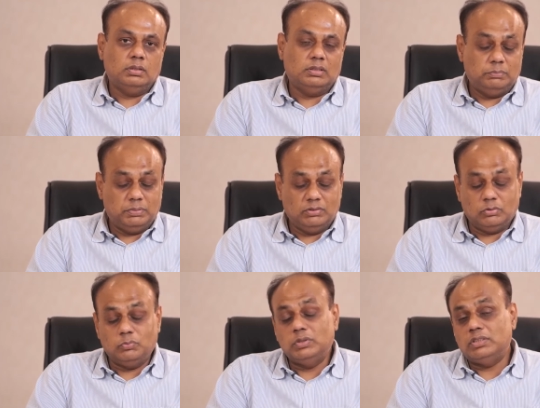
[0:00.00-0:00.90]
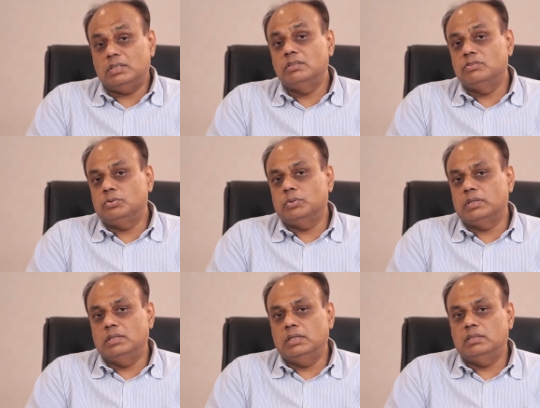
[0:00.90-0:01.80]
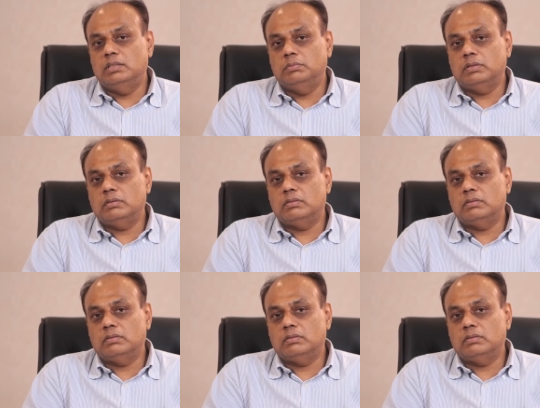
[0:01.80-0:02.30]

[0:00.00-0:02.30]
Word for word: It depends on which age you get the anemia.